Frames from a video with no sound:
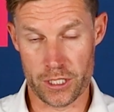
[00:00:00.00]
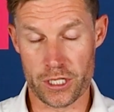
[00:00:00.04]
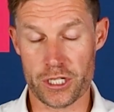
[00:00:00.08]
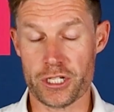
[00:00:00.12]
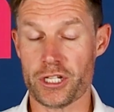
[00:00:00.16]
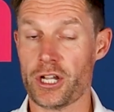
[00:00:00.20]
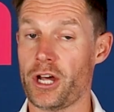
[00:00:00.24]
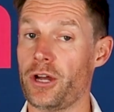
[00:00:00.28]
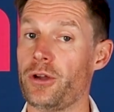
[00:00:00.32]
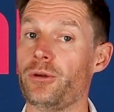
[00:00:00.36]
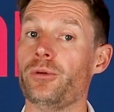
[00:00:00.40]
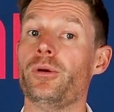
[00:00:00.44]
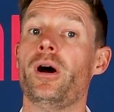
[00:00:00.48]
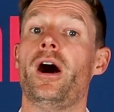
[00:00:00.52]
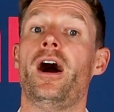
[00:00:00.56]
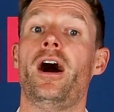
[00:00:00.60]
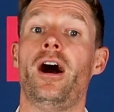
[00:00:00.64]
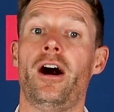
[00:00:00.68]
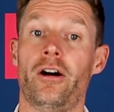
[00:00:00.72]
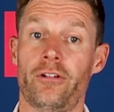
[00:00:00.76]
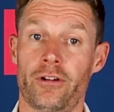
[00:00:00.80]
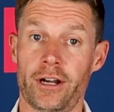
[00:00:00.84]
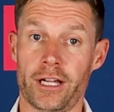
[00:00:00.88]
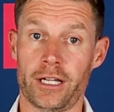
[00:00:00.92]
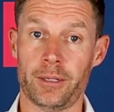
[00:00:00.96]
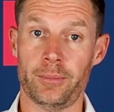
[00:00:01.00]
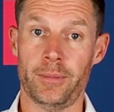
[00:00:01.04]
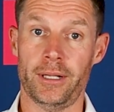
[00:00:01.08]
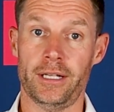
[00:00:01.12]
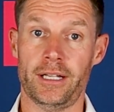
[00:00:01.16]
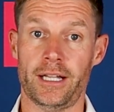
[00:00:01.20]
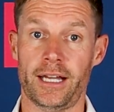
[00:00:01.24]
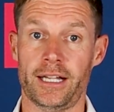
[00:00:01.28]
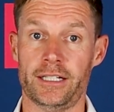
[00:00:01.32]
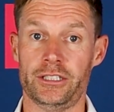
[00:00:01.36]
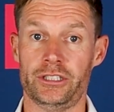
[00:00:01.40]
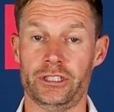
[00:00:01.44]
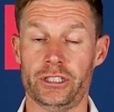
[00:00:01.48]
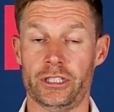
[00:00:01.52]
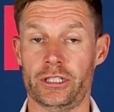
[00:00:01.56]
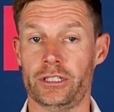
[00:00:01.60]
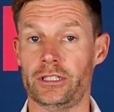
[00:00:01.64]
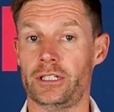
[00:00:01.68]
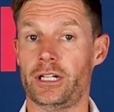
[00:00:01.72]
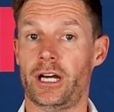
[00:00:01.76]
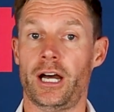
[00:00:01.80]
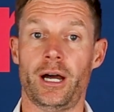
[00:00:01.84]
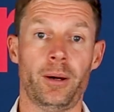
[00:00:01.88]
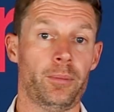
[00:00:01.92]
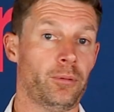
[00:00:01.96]
So our
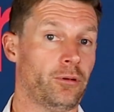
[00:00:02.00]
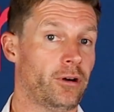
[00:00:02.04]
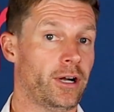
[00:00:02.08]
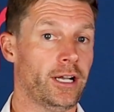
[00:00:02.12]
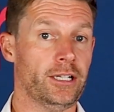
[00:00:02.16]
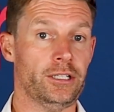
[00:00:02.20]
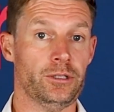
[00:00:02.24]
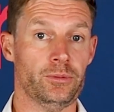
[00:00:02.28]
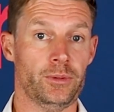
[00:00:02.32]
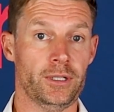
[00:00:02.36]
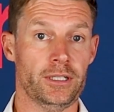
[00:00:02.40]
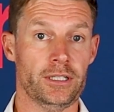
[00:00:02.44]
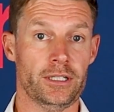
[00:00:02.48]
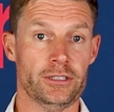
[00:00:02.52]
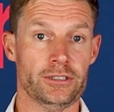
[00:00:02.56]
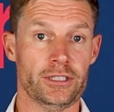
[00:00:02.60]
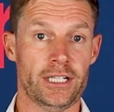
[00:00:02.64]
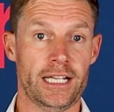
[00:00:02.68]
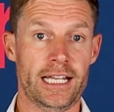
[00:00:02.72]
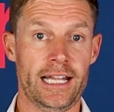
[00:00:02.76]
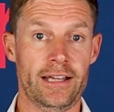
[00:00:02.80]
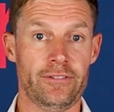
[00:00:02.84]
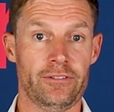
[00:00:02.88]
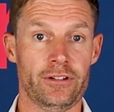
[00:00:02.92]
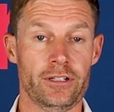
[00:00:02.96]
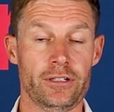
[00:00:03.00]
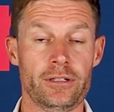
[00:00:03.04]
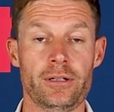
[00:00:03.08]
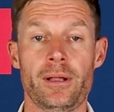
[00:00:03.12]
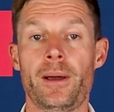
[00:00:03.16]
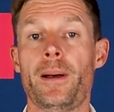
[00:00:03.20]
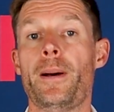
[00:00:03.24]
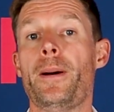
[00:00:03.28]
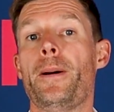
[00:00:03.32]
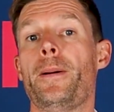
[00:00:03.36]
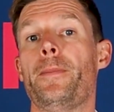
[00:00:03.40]
recommendation, upgrade to Windows 11.